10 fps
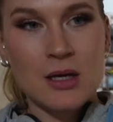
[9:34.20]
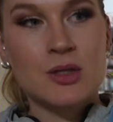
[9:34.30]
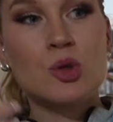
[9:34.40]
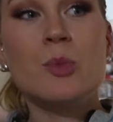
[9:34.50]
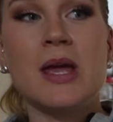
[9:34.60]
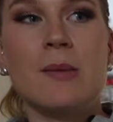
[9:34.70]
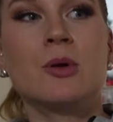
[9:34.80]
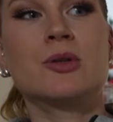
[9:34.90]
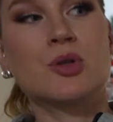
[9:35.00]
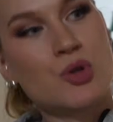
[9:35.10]
to be
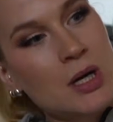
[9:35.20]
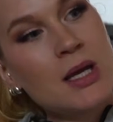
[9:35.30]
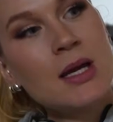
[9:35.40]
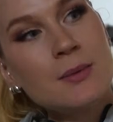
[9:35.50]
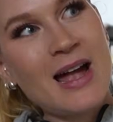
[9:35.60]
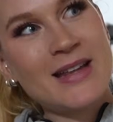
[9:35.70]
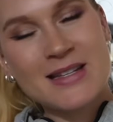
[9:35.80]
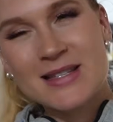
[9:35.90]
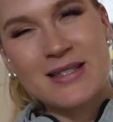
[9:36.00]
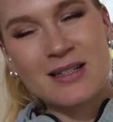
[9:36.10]
able to drink it, and
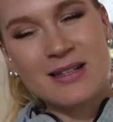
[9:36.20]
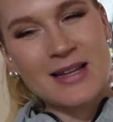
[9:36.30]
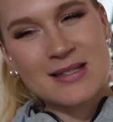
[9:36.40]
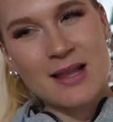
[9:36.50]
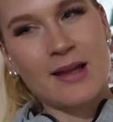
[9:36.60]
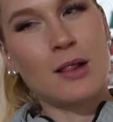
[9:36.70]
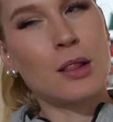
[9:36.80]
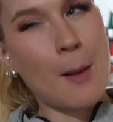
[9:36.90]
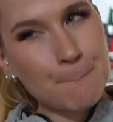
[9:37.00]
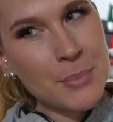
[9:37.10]
it still gets like
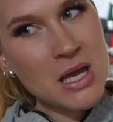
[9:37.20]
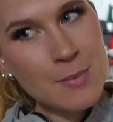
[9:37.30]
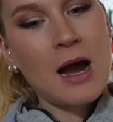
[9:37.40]
lumpy.